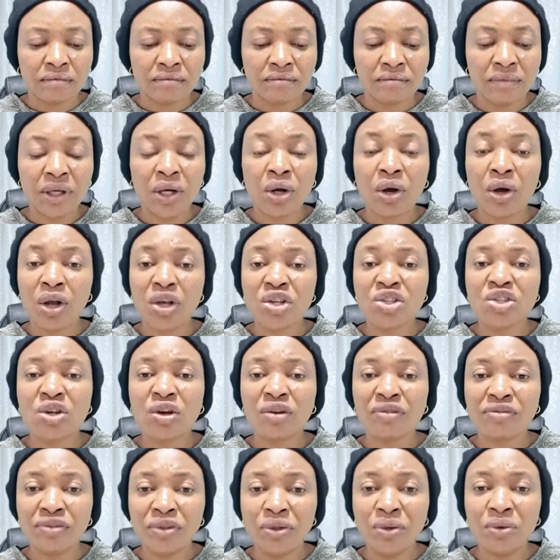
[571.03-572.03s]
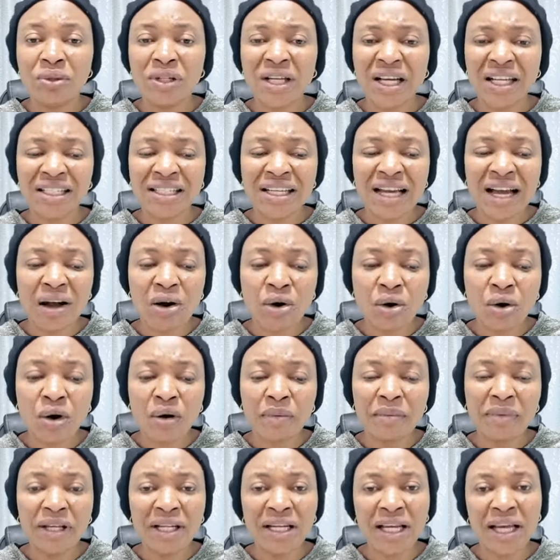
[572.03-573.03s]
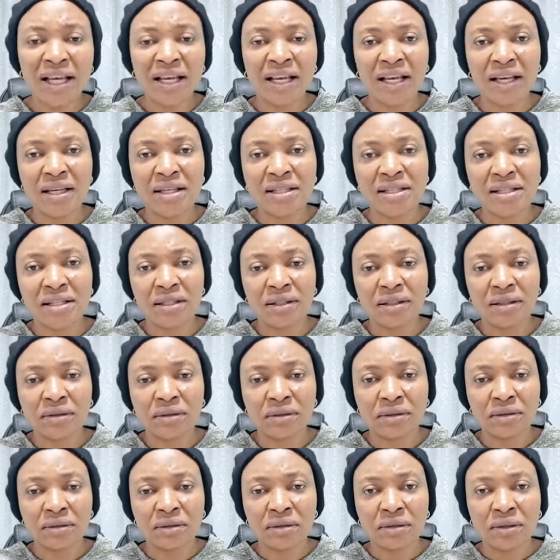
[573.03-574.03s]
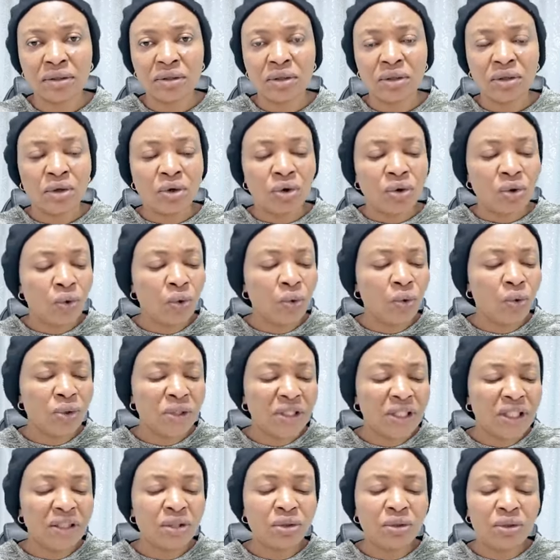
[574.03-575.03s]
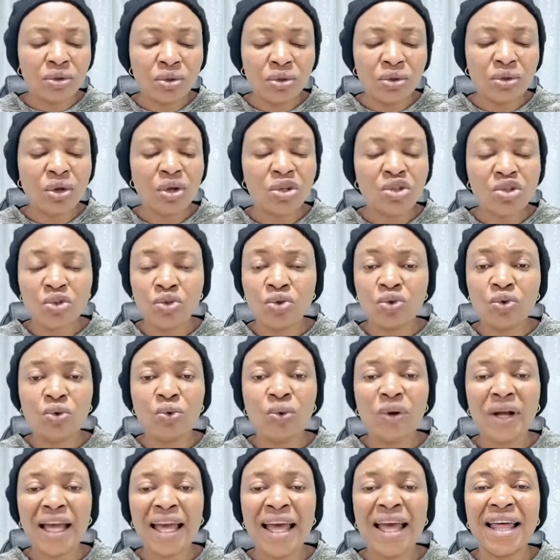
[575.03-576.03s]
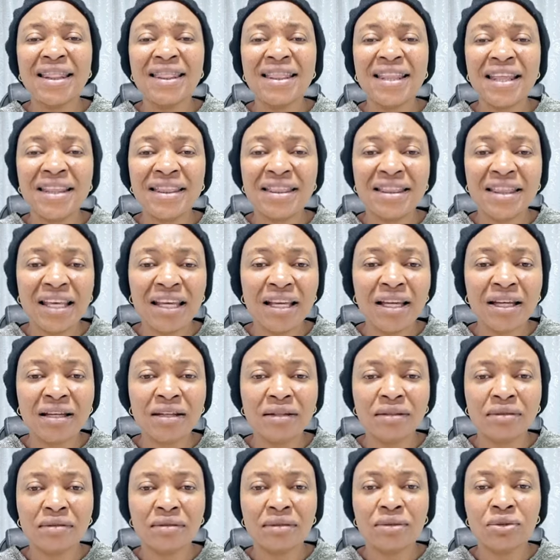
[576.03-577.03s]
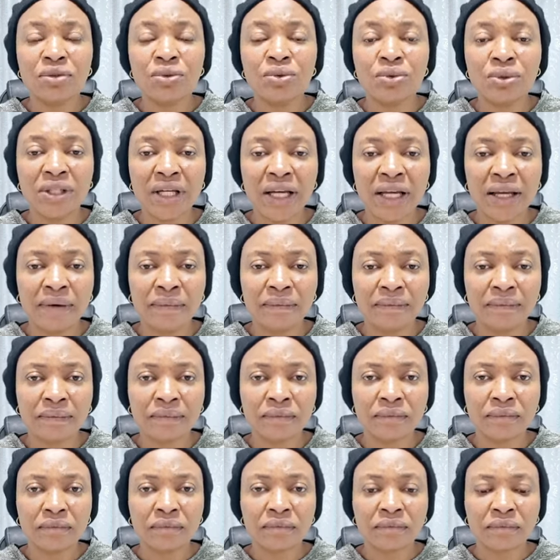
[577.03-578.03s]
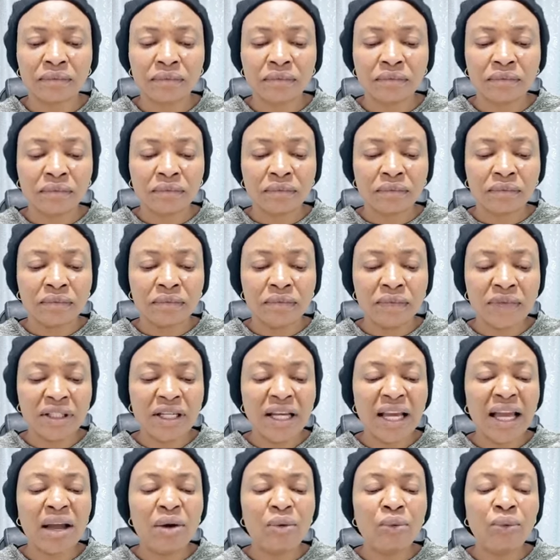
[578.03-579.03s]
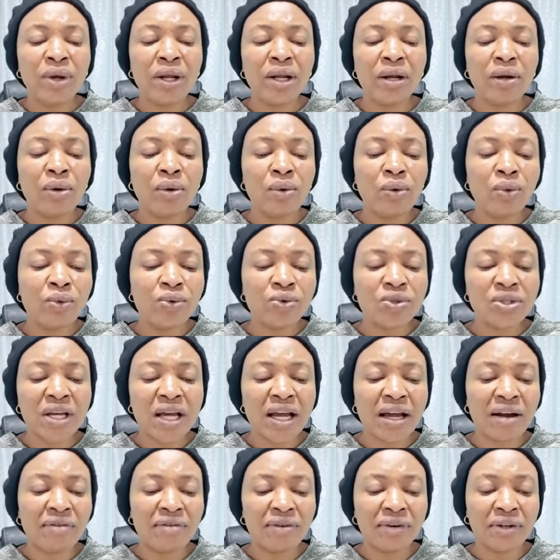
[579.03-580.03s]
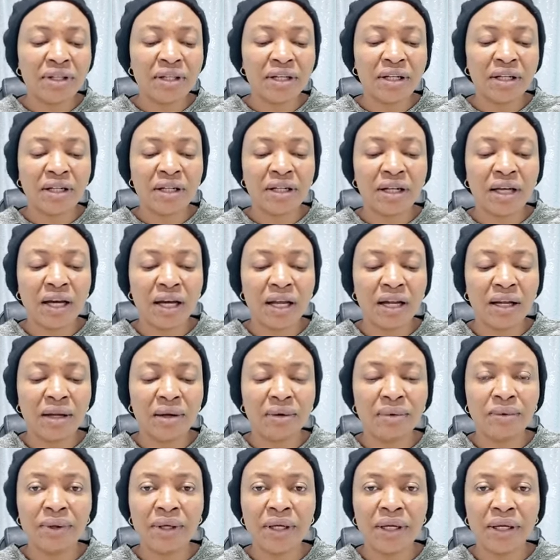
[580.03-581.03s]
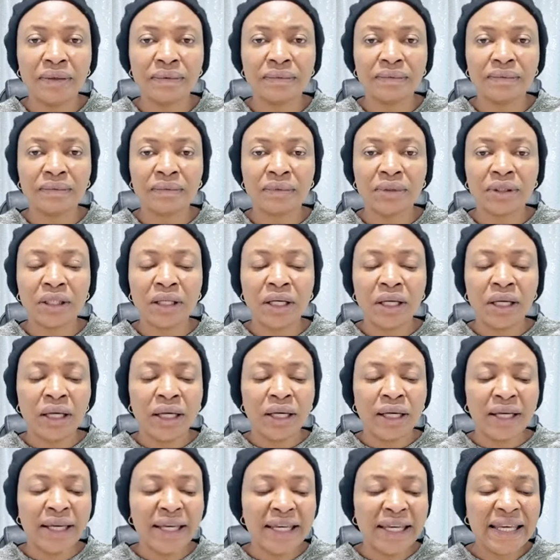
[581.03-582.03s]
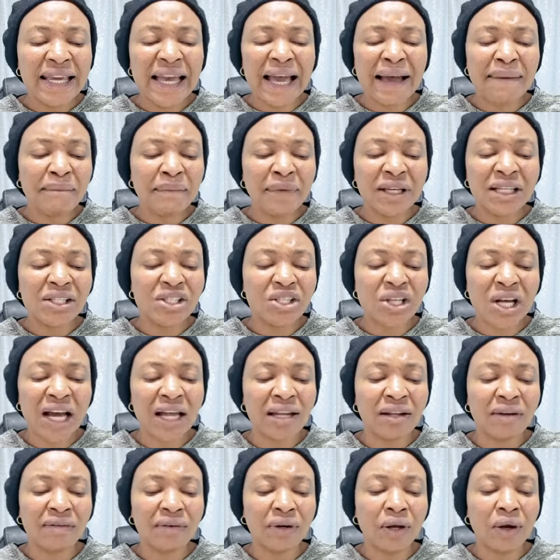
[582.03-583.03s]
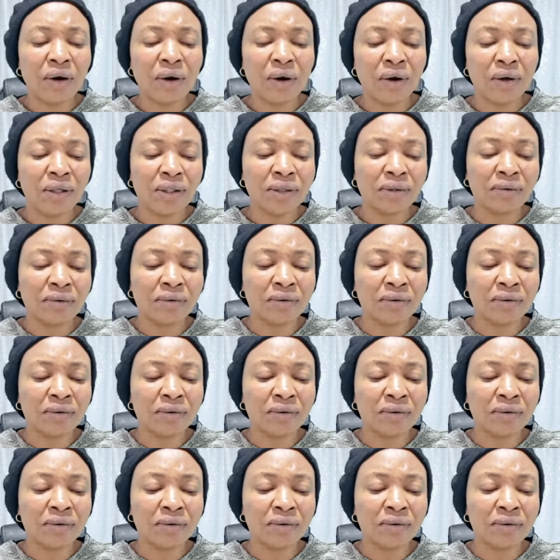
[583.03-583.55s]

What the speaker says: Because of you that they are coming against, who did not do anything to them, they will lose everything. Hallelujah. Hear me, child of God.